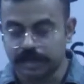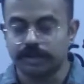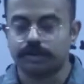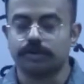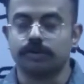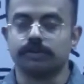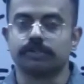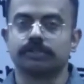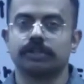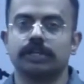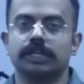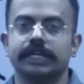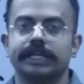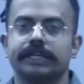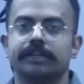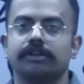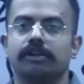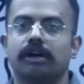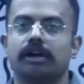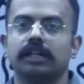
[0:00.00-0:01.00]
and roads.
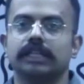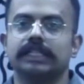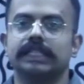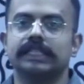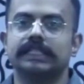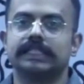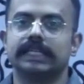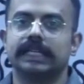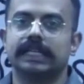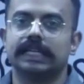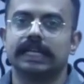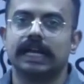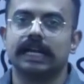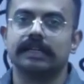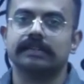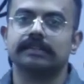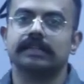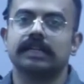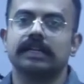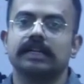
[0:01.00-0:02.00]
In all these
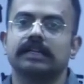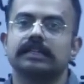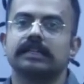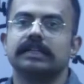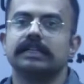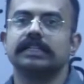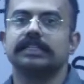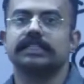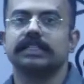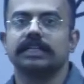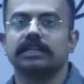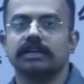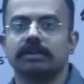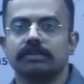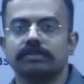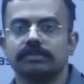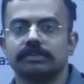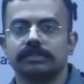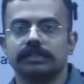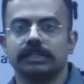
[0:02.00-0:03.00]
areas, the district
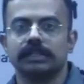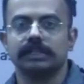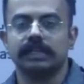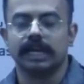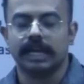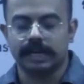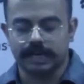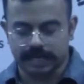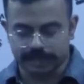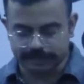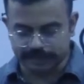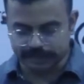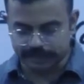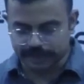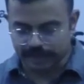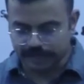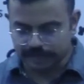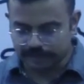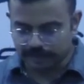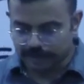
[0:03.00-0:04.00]
council can
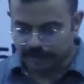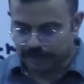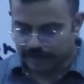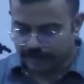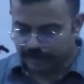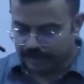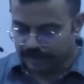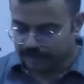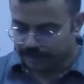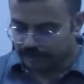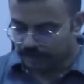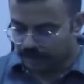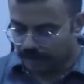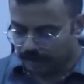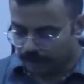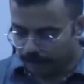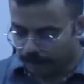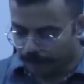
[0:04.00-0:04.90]
exercise its